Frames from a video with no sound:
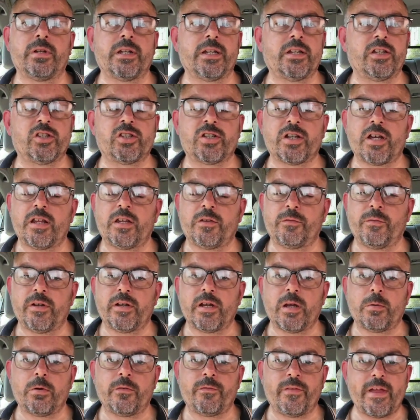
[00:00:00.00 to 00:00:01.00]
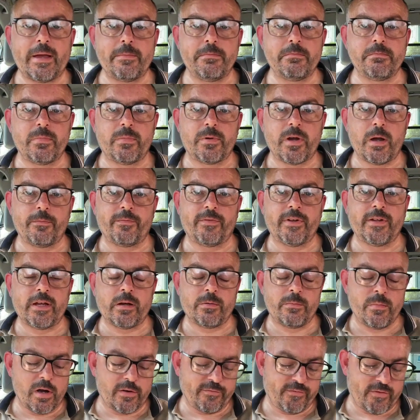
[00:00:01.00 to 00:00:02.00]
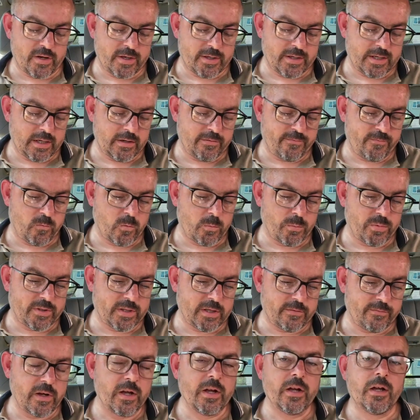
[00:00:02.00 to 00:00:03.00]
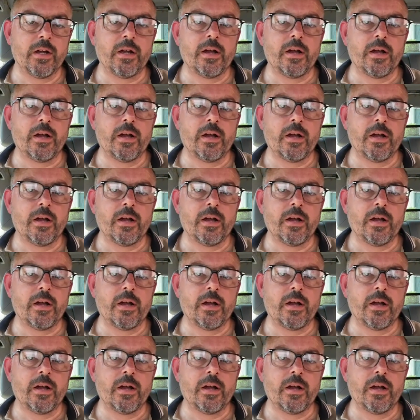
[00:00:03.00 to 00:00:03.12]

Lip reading: please share this video with them. Hopefully they might find it informative.